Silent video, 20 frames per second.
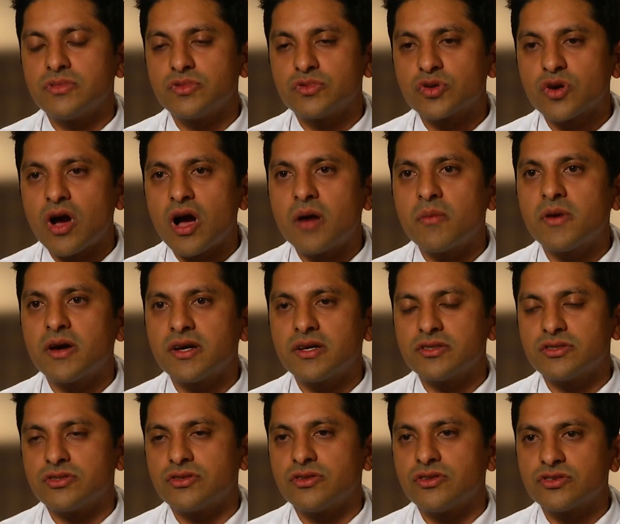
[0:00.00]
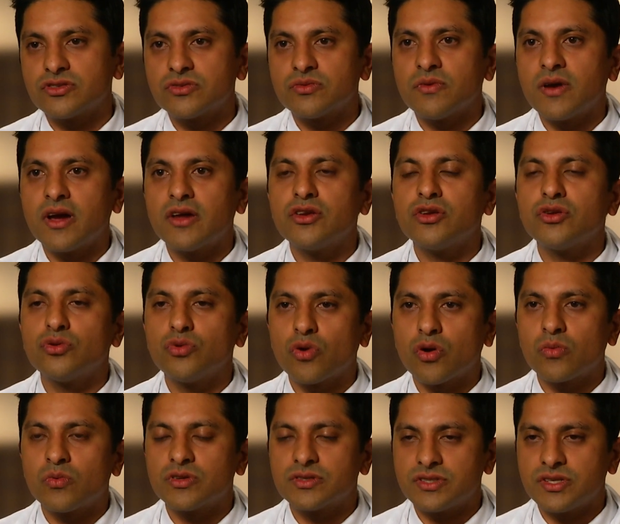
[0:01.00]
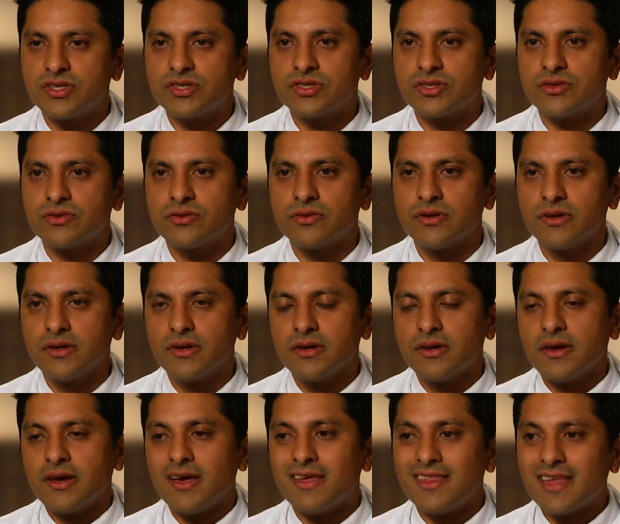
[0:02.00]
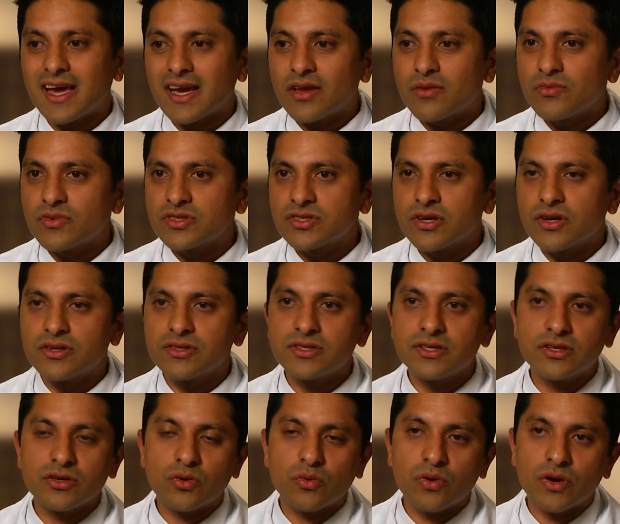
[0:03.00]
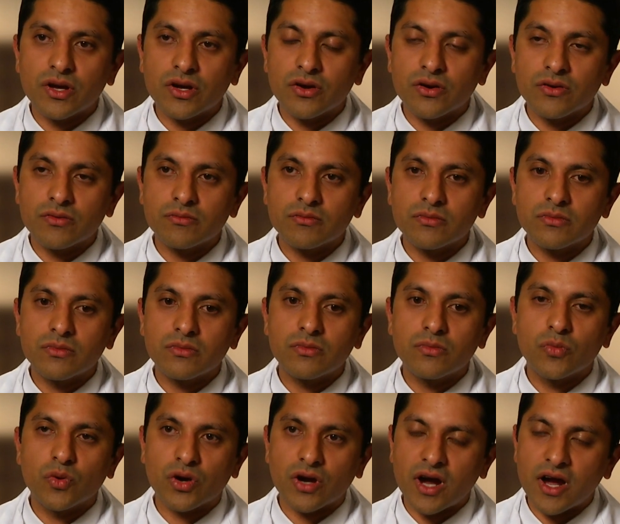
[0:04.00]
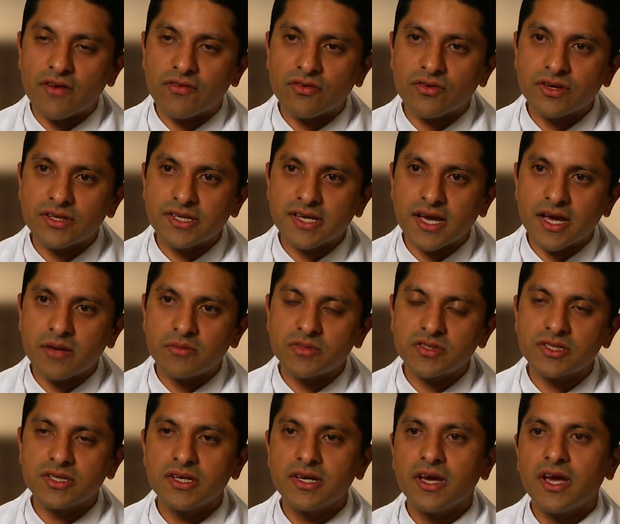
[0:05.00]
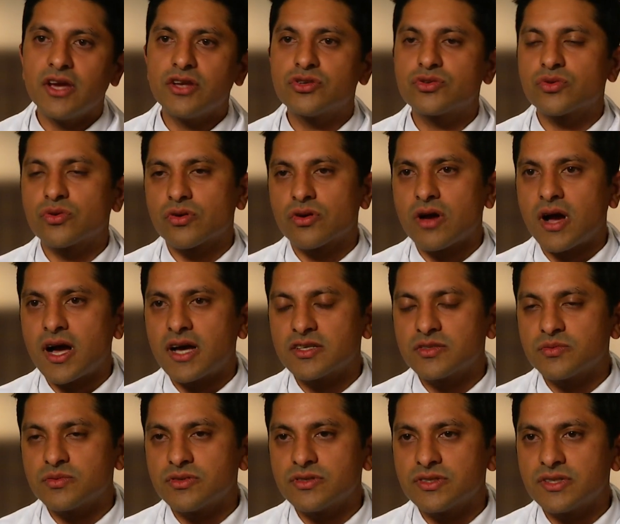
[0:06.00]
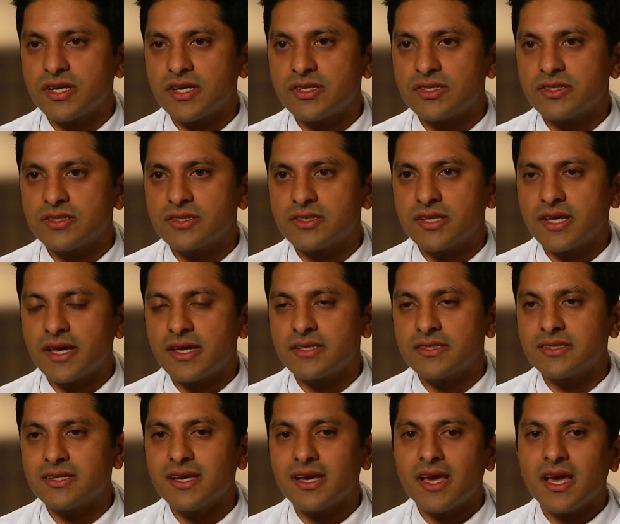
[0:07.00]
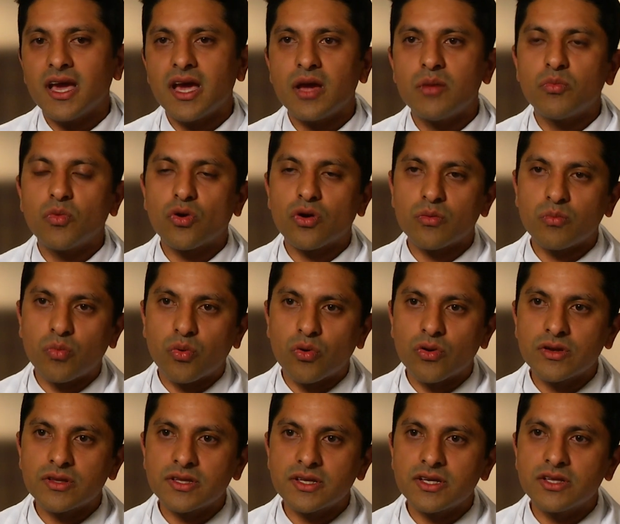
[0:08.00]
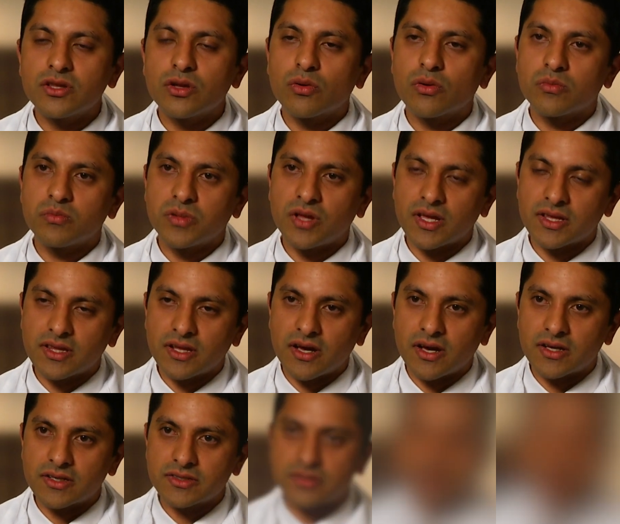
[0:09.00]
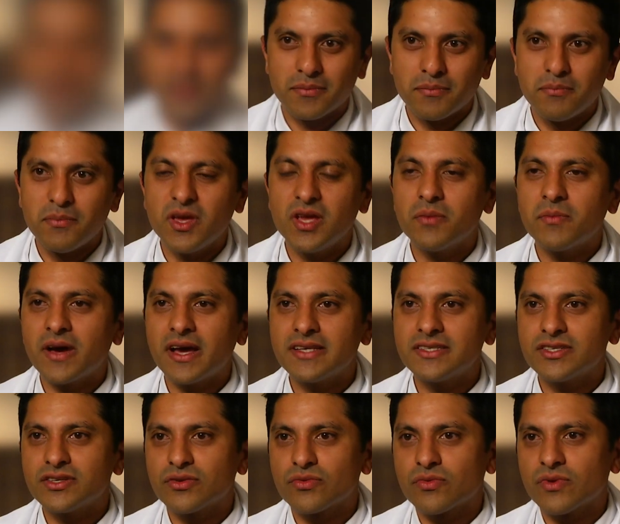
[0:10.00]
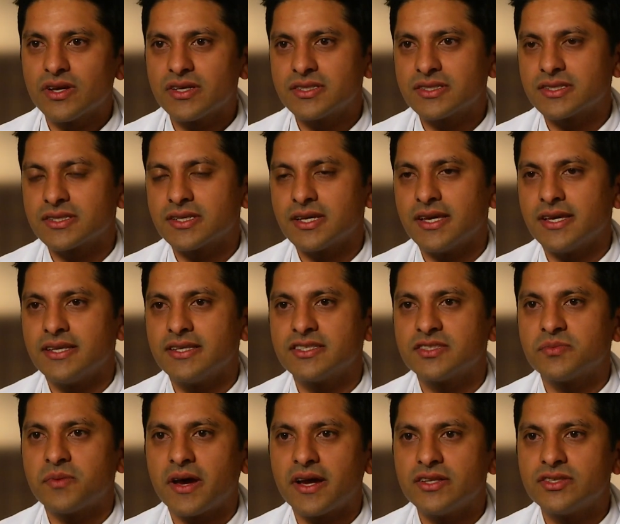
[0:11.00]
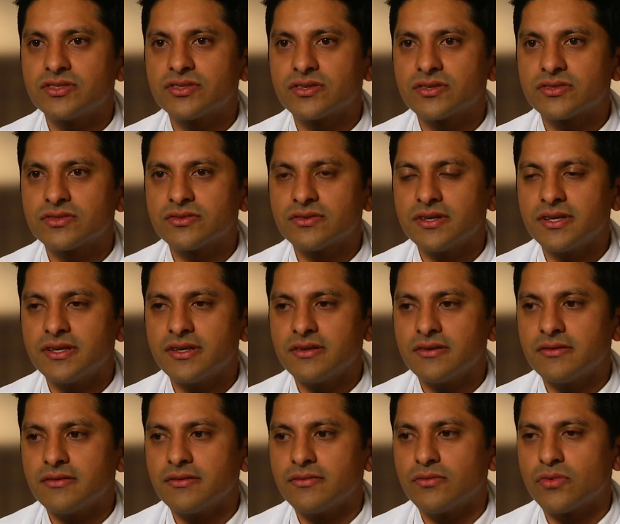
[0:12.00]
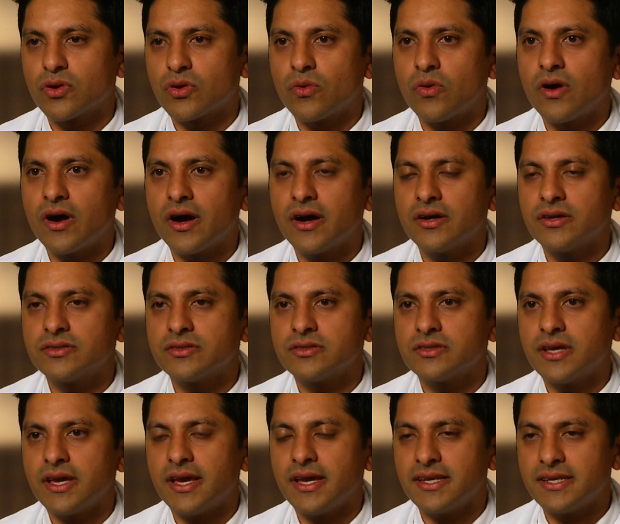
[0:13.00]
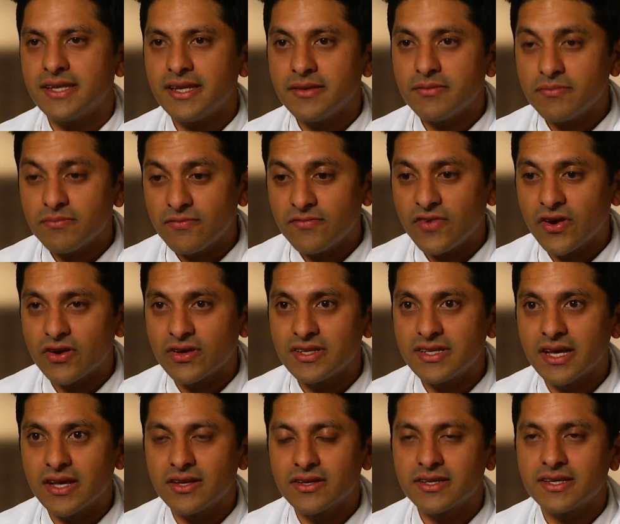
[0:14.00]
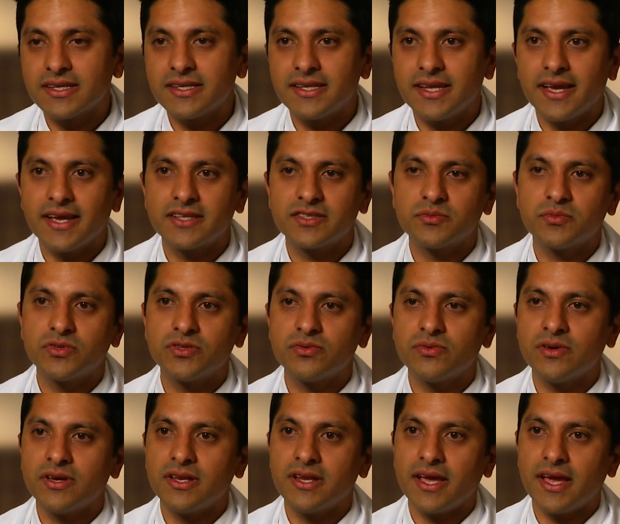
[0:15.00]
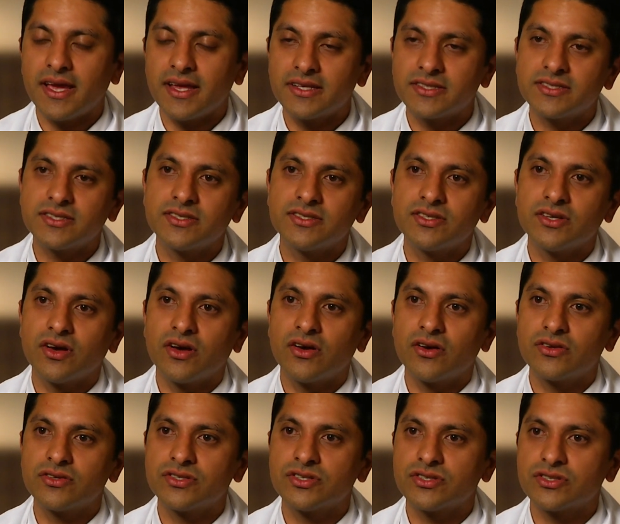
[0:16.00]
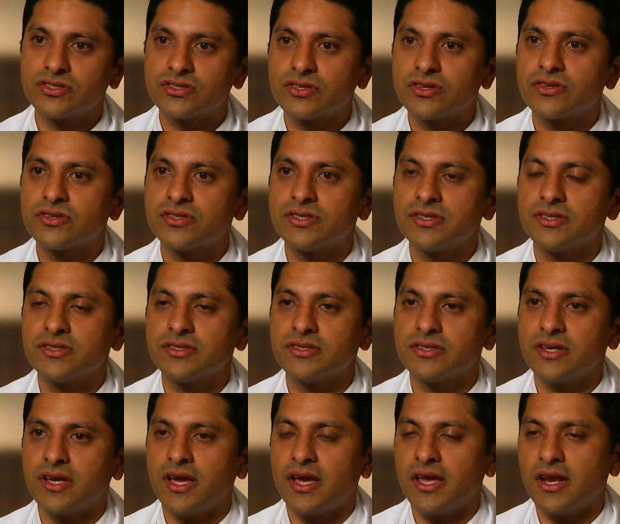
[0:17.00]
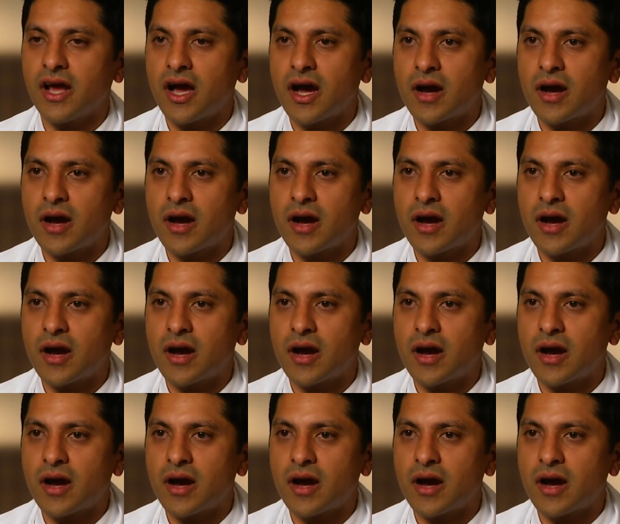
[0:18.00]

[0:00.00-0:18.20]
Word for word: trauma to the surrounding normal tissue. And that can result in quicker recovery times and shorter hospitalization stays, and more importantly, lower blood loss. Minimizing risk in spine surgery requires a very delicate dance between anesthesiologists, surgeons, and